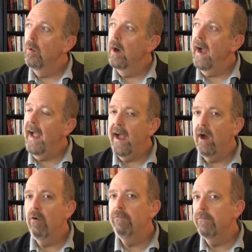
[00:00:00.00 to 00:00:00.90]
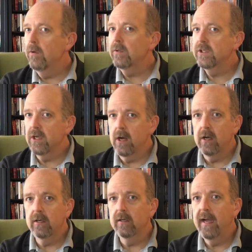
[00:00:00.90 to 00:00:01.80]
how folk
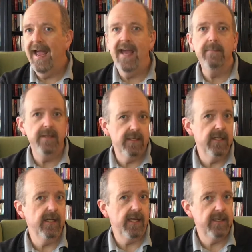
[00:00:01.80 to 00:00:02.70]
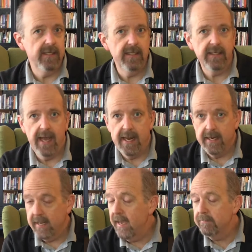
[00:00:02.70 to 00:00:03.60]
song had been collected in
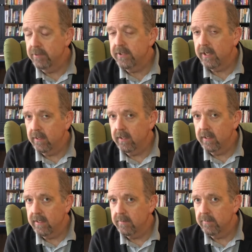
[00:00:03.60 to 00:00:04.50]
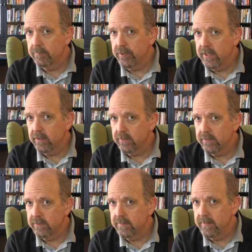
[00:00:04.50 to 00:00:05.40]
Canada, and particularly the
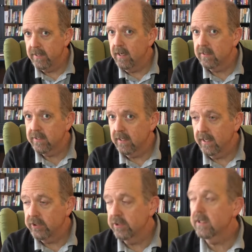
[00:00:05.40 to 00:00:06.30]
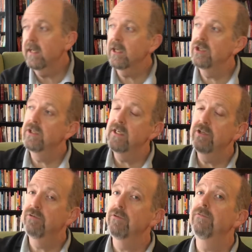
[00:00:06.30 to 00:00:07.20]
precursors to Peacock's collections he
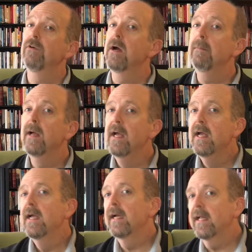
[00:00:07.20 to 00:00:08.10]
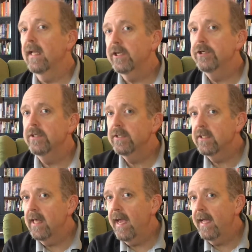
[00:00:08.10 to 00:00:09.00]
drew from, collections
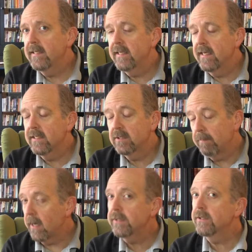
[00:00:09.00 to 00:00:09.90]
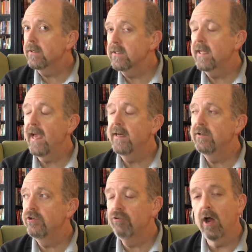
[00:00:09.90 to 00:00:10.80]
that his sponsors
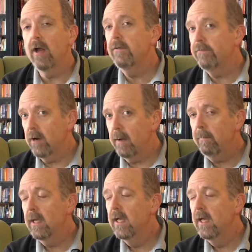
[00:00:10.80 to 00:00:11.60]
had drawn from